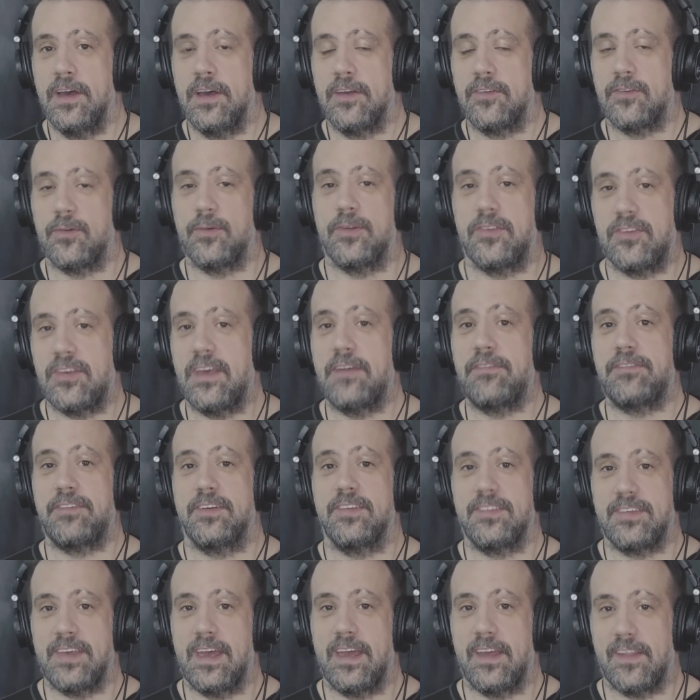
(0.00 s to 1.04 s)
So it's safe to
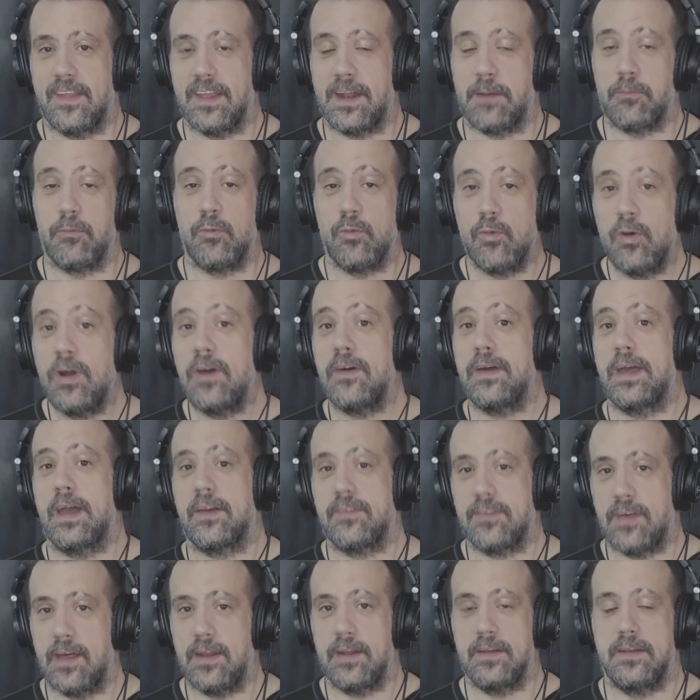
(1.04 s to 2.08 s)
say that I'm really
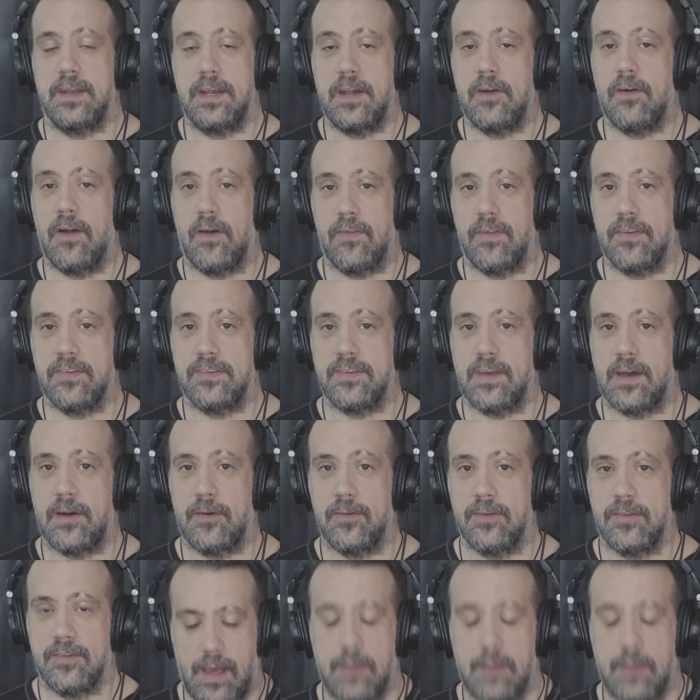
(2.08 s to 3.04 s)
excited to hear how this sounds.